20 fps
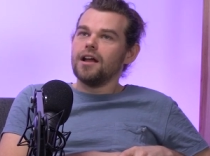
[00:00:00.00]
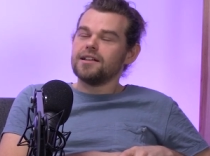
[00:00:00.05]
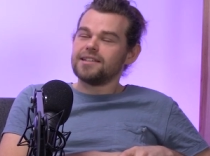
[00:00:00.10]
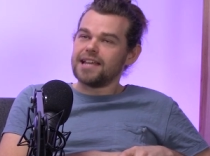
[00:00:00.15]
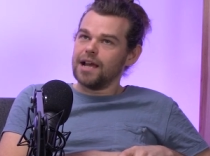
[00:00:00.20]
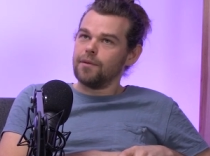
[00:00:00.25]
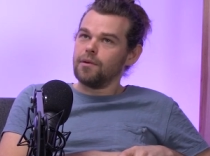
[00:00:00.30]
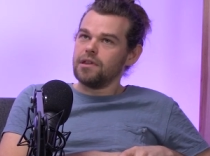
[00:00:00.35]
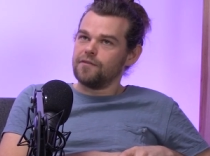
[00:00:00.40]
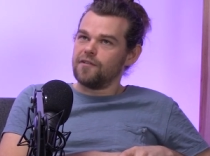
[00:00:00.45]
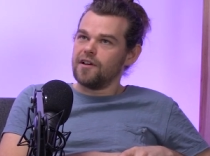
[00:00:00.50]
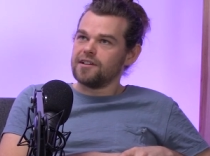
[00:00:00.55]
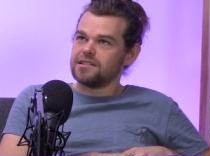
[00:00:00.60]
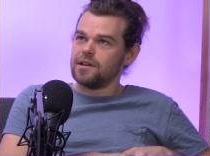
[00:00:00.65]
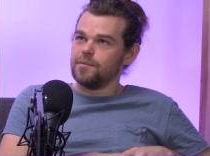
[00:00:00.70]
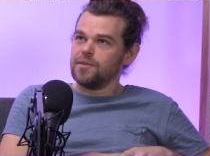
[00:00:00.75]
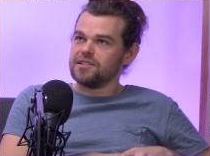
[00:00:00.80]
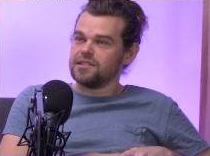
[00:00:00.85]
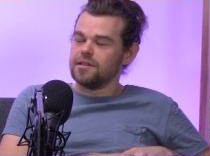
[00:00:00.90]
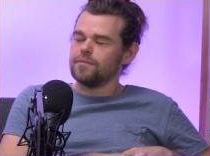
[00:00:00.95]
Take away the first
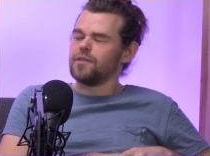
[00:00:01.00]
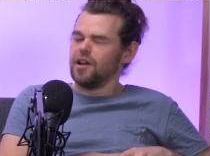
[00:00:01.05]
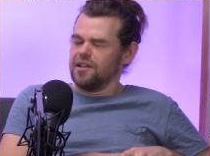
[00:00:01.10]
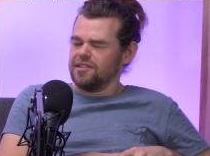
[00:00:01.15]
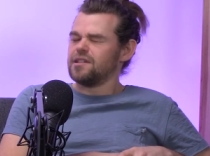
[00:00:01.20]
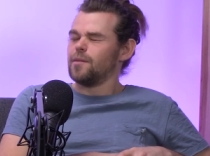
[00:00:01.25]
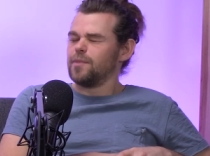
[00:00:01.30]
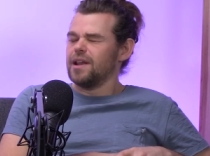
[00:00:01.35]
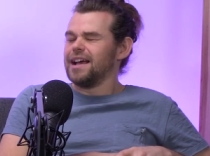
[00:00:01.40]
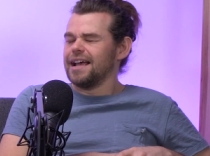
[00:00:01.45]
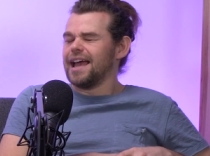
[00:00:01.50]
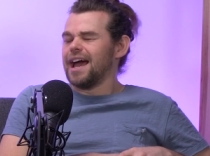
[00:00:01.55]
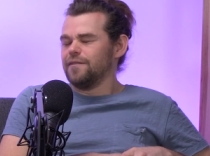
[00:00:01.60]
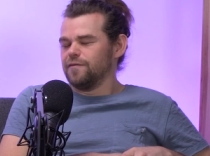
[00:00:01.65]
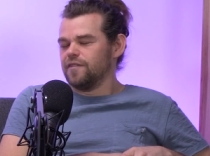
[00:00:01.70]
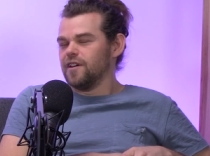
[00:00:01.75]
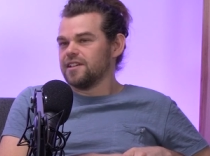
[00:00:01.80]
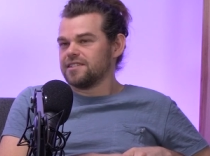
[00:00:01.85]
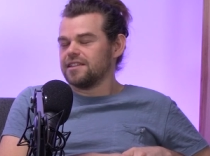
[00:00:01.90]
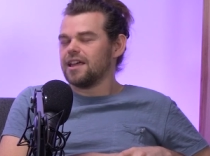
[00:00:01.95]
number, you, well, double it
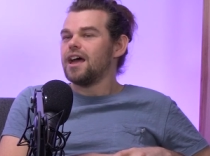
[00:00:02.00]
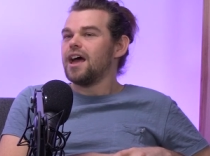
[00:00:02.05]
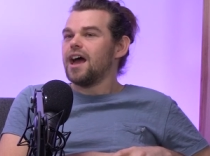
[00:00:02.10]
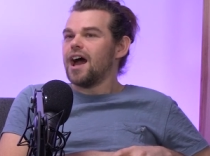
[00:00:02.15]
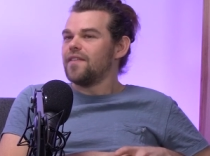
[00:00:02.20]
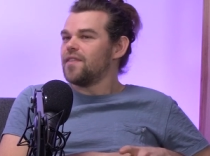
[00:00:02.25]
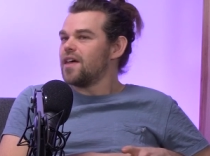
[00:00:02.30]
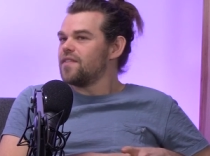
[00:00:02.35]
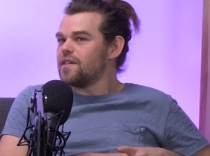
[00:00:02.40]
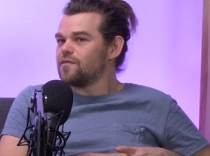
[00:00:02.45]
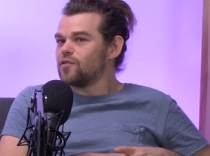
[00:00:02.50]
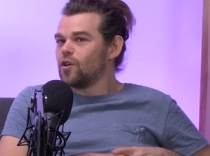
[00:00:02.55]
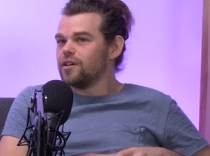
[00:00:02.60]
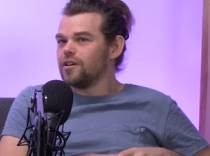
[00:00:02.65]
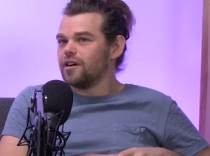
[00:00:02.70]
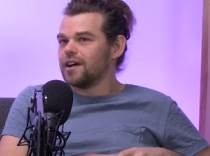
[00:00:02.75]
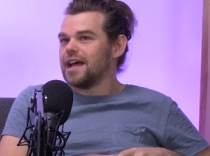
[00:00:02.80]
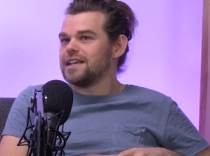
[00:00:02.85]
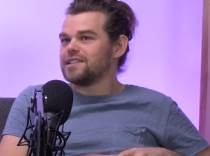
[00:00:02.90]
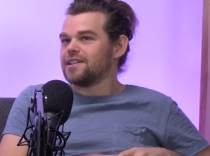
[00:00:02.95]
again first. Then, and then they've
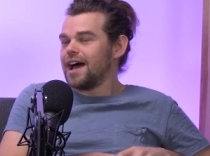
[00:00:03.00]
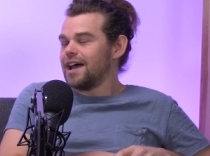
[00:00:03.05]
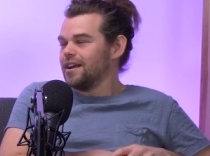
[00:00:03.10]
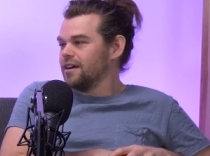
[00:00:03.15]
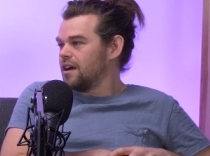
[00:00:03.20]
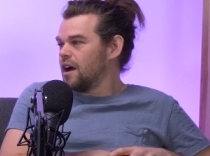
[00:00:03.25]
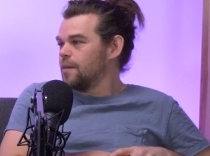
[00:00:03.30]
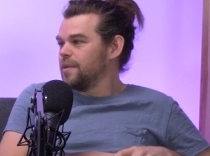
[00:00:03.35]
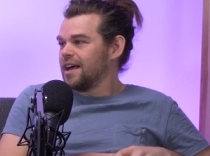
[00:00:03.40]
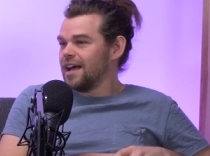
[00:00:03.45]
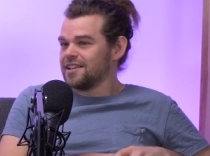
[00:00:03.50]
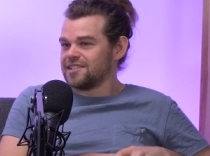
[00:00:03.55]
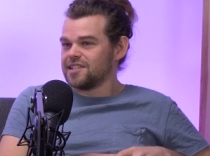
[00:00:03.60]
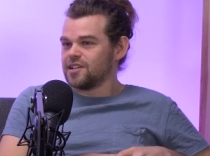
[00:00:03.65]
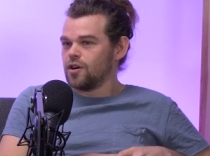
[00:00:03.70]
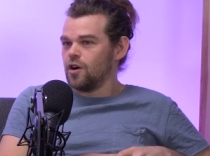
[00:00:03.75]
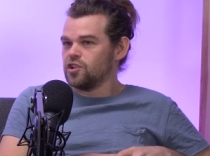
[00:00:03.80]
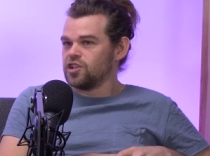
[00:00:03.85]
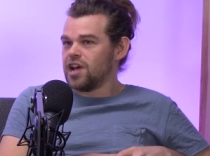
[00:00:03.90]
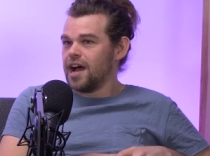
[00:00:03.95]
gone, okay, so Alan Cumming has a
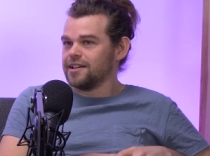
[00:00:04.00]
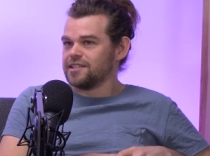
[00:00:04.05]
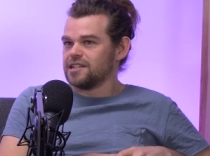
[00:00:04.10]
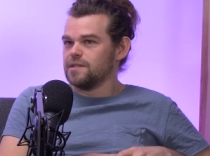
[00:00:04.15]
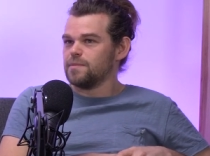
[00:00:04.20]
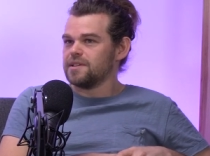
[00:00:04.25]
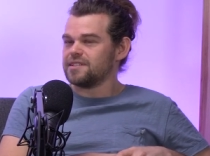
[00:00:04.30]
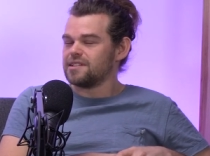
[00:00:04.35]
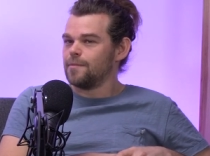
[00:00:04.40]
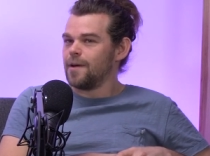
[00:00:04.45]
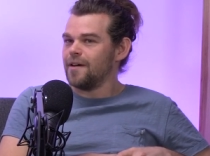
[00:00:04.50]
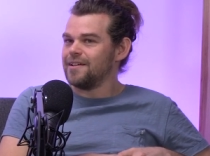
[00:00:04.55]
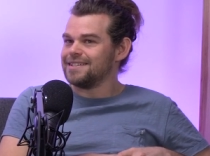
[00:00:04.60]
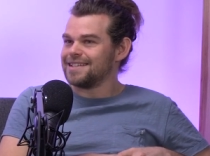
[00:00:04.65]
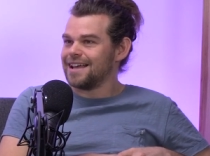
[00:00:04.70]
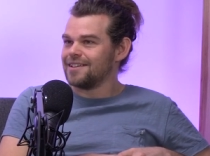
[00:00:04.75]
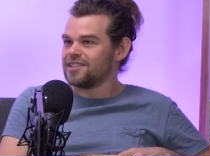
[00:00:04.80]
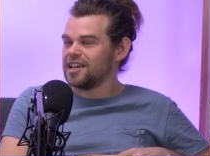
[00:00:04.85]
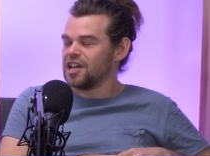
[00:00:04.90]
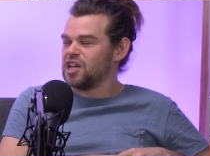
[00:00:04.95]
Scottish accent, but somehow he
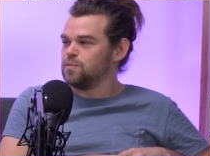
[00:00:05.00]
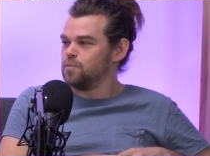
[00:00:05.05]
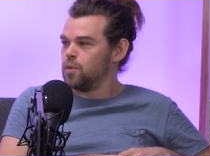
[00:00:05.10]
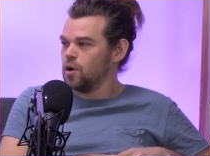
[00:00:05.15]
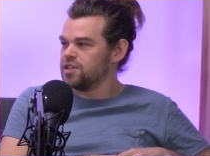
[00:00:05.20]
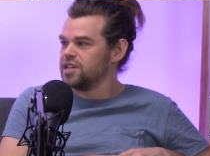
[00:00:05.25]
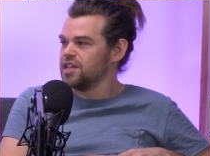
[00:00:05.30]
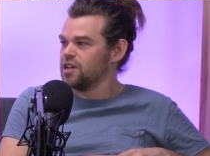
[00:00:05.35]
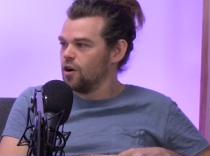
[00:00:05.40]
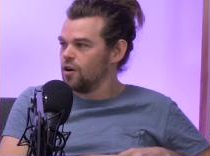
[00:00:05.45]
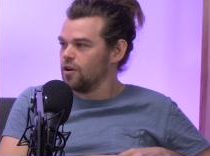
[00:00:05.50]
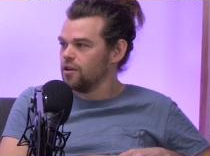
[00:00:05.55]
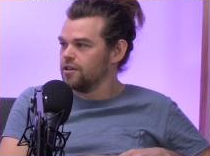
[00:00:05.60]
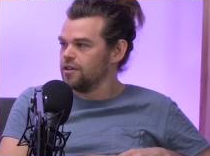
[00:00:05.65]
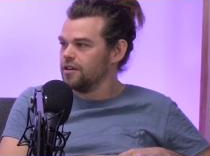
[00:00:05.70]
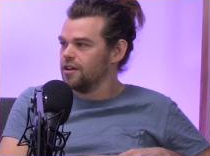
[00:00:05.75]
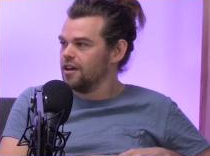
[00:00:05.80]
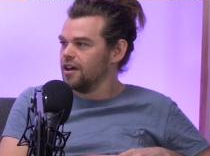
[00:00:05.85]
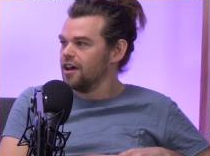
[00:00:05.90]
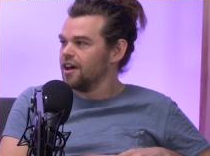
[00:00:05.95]
sounds like he's putting
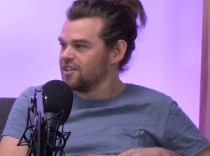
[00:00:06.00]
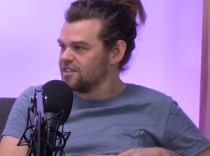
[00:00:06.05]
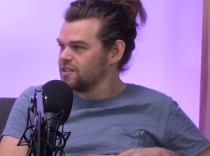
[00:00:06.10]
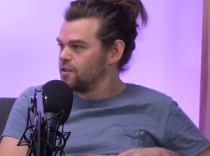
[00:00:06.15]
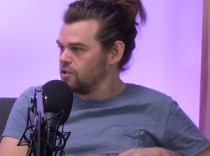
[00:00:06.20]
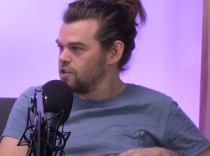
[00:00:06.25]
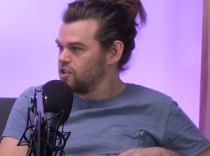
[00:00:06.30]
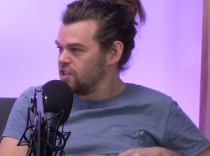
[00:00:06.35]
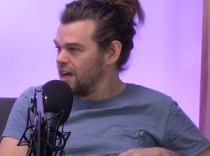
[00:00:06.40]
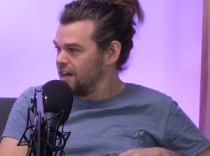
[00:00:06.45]
on a Scottish,